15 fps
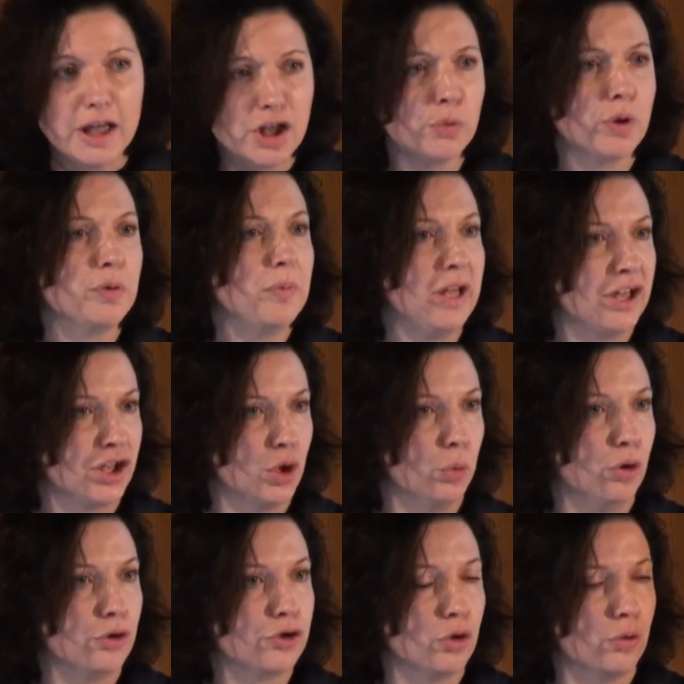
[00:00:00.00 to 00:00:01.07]
is what makes
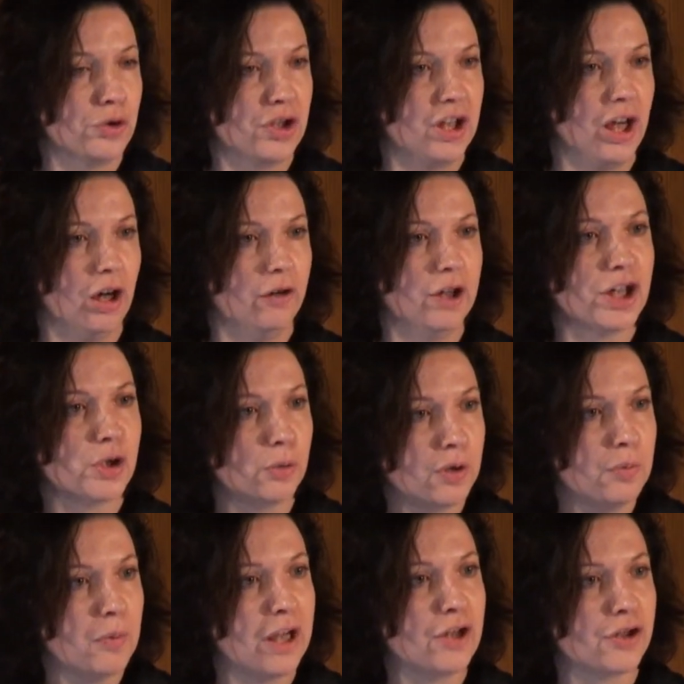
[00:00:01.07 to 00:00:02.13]
the world so scary, is
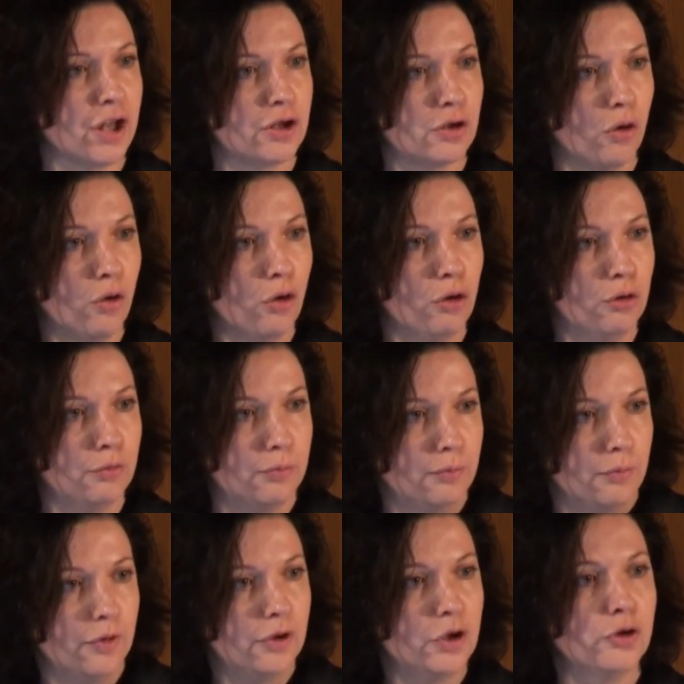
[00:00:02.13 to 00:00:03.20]
what makes us all,
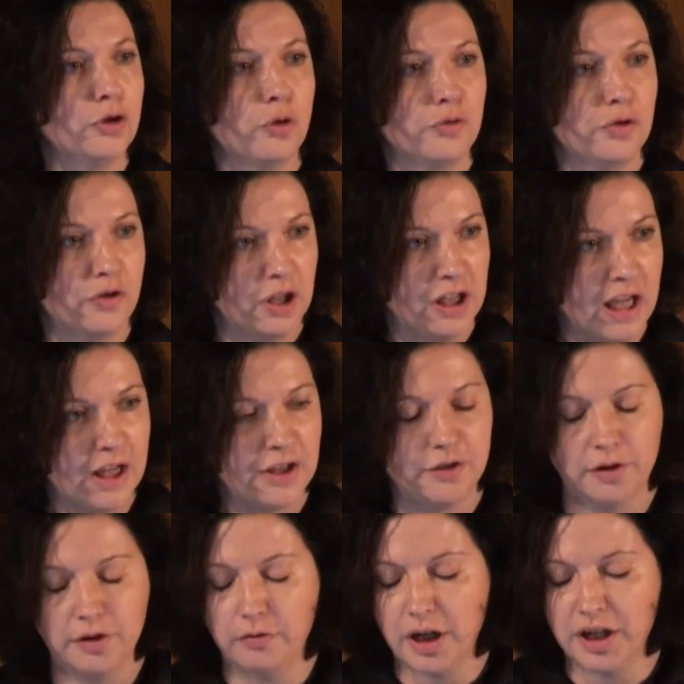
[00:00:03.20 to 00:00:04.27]
you know, the
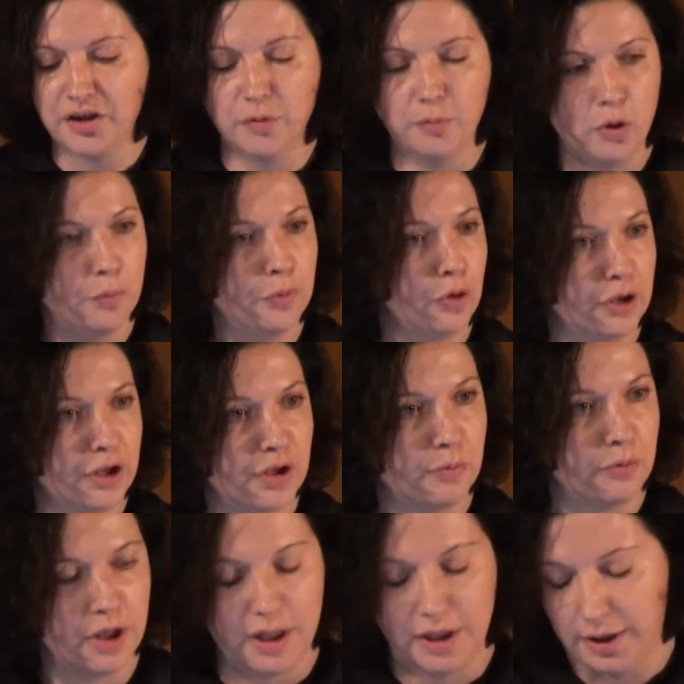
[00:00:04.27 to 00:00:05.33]
hatred rise, the
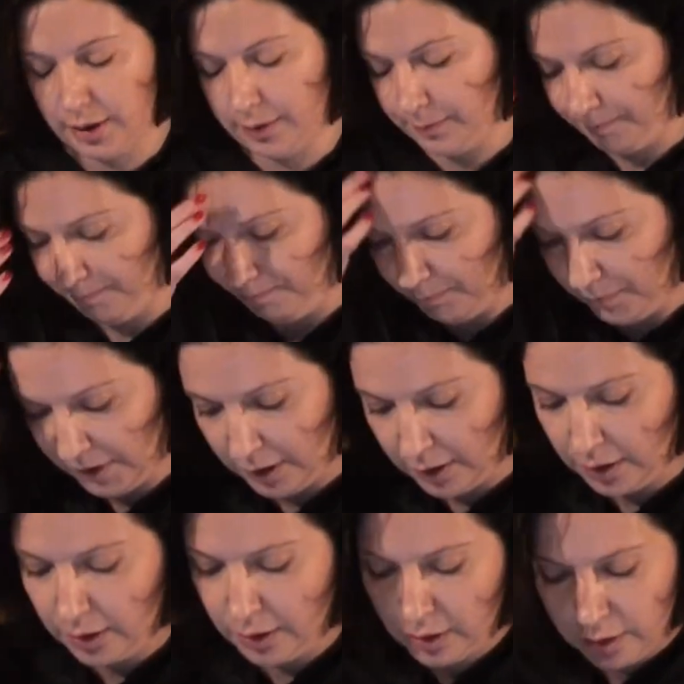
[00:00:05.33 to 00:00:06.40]
populism rise.
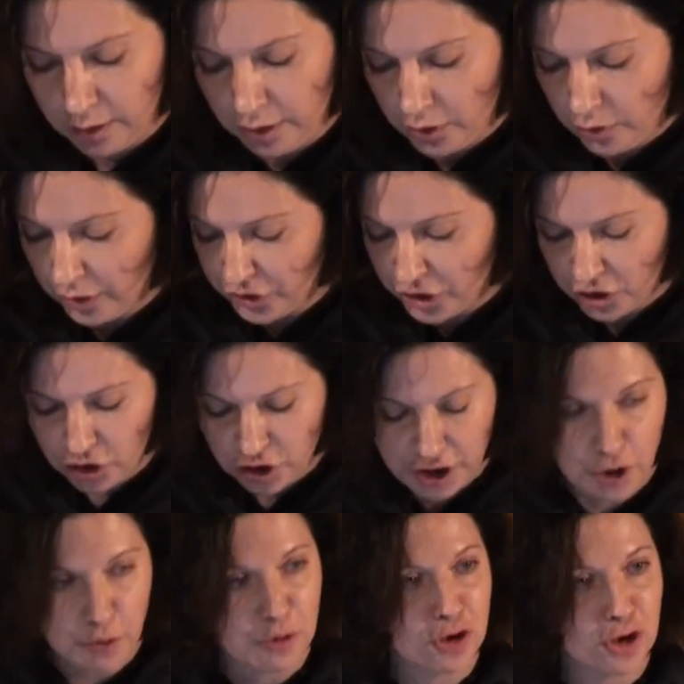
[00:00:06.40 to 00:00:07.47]
So I'll just
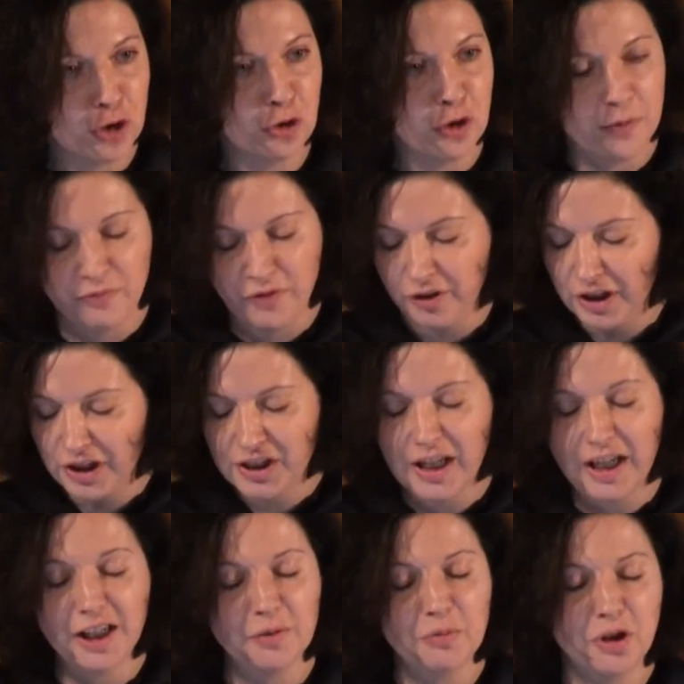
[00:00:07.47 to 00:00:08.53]
share with you, I'm very
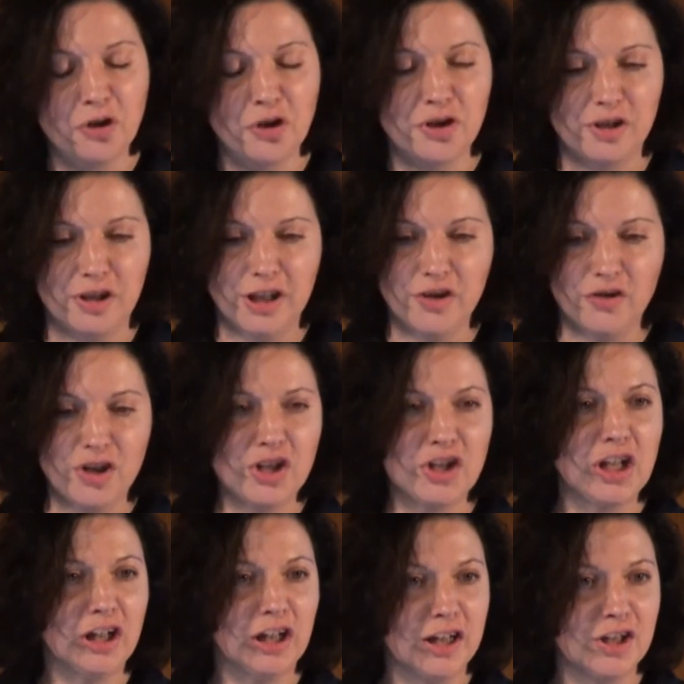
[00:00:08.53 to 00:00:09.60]
excited because
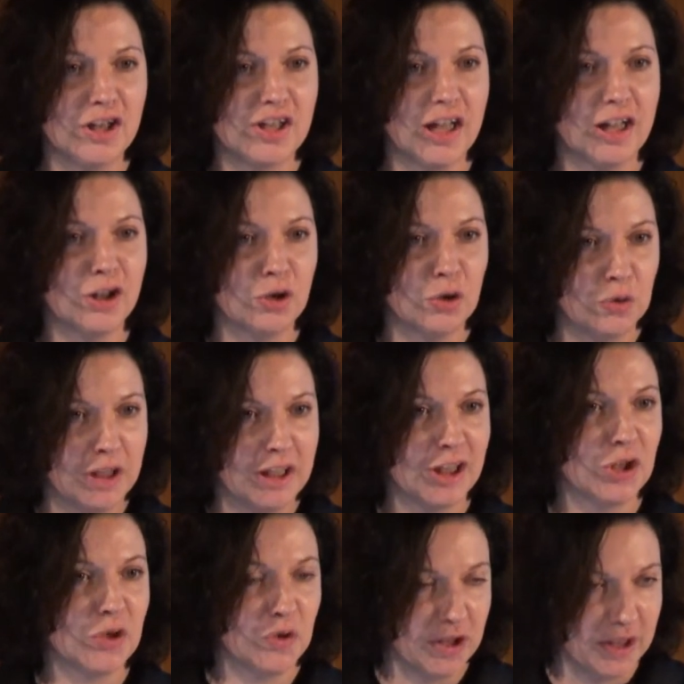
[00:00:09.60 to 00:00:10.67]
this year I decided to
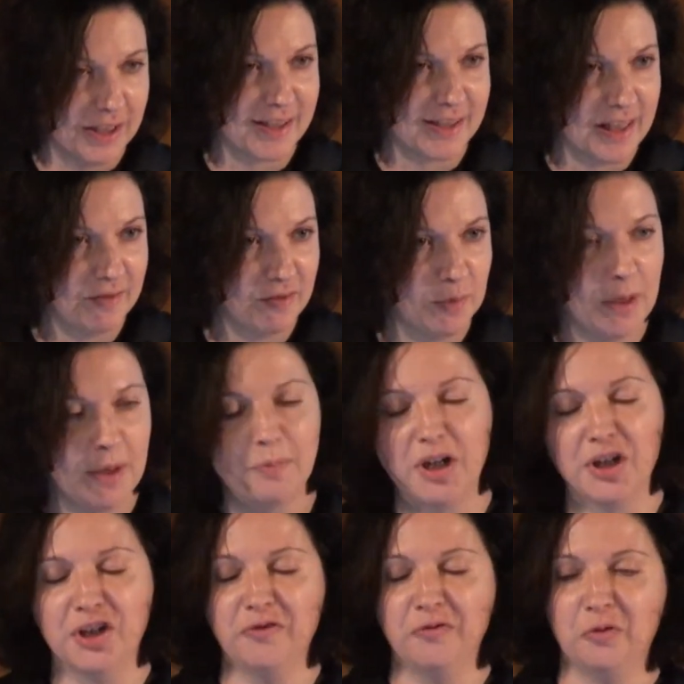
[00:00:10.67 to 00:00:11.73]
take it to the next level, my
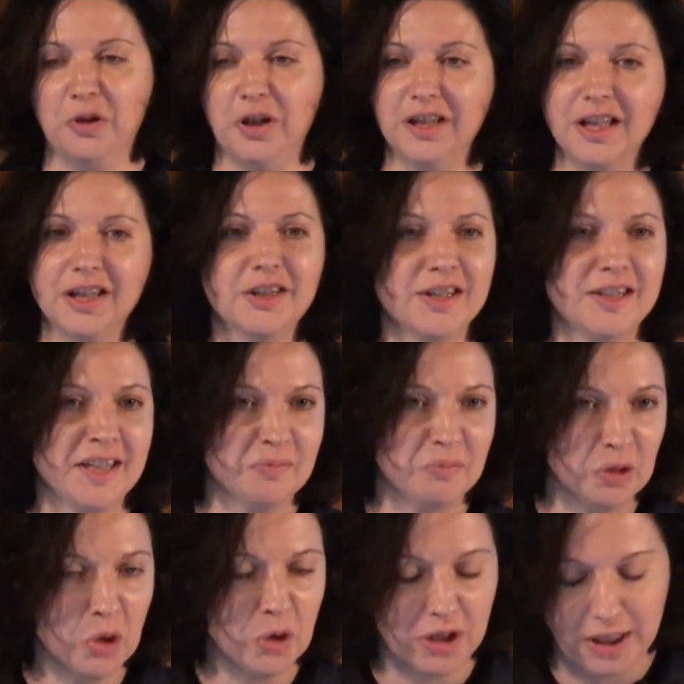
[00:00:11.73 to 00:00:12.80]
passion for identity
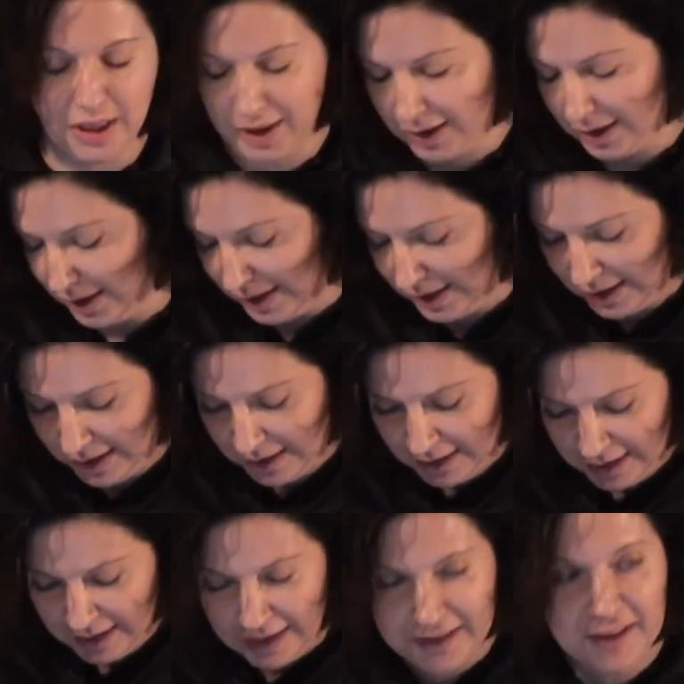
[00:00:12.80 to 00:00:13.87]
and belonging,
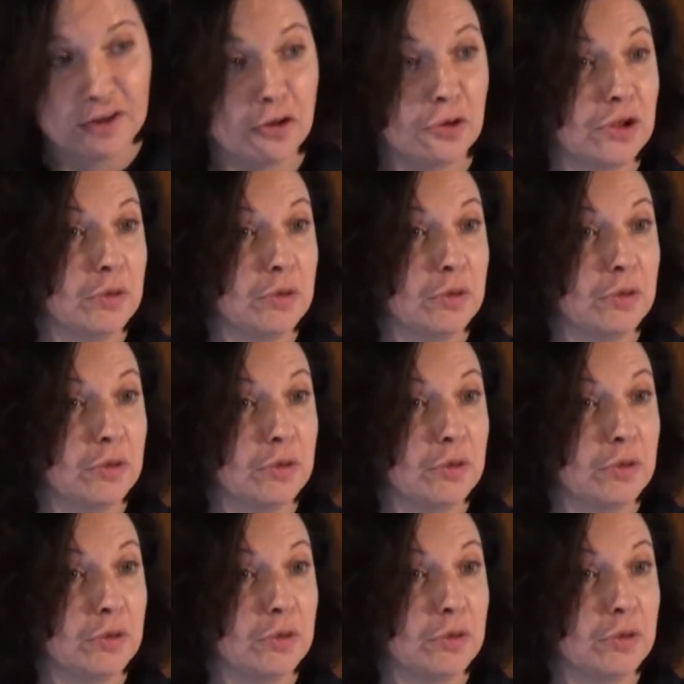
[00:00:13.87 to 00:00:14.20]
and I